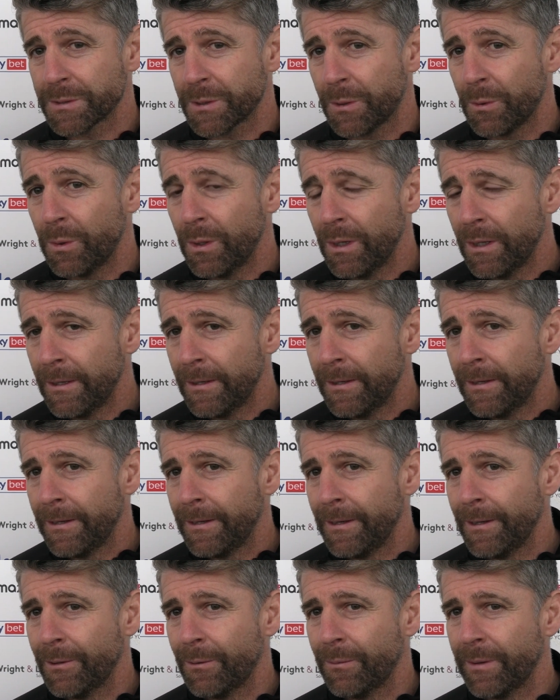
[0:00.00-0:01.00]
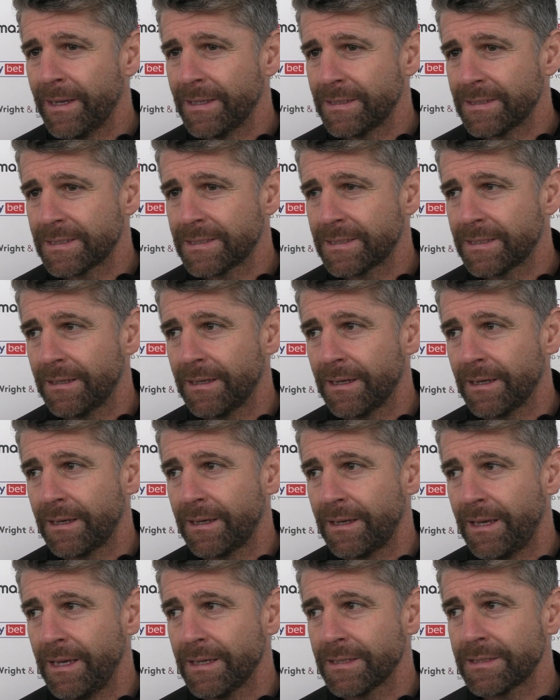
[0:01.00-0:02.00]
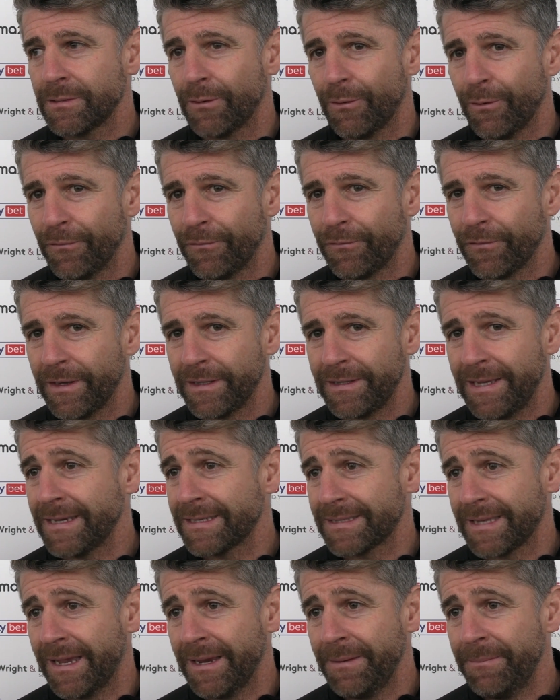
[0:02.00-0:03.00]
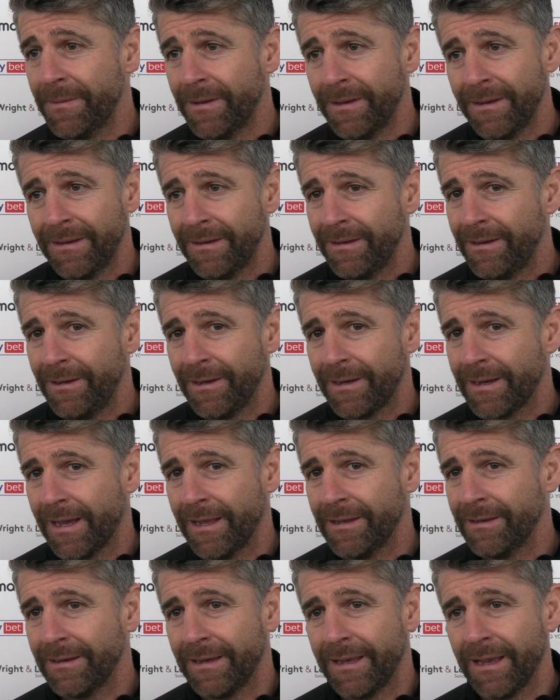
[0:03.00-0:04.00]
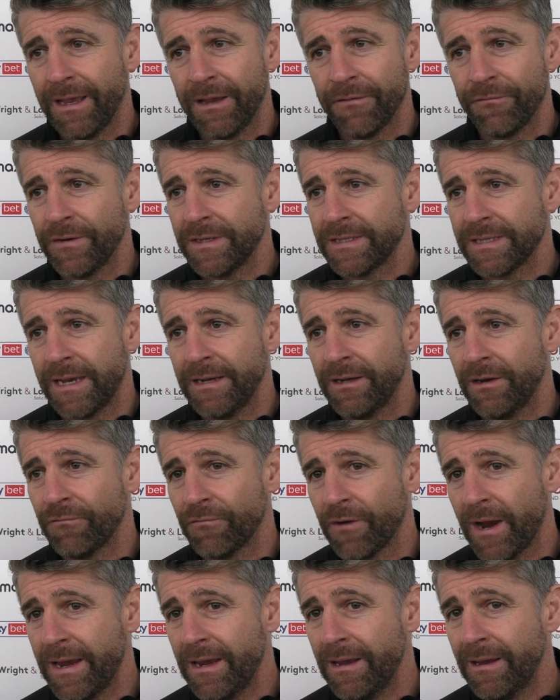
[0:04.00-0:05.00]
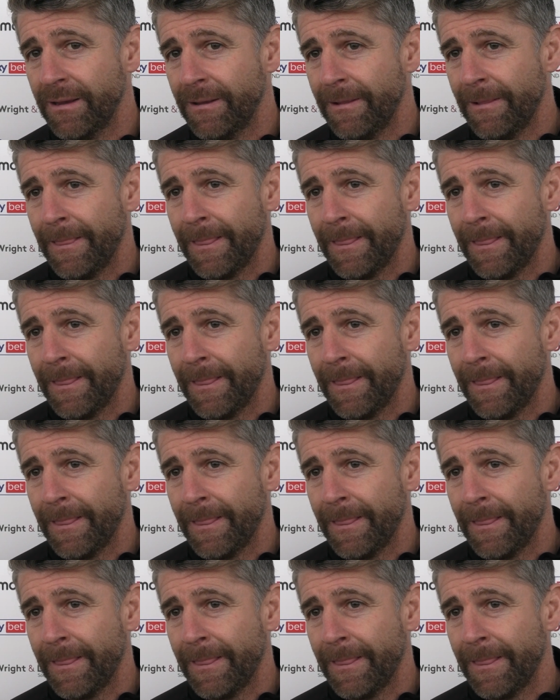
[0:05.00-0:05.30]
So, you know, it's a case of, it takes time. You can't get every signing right.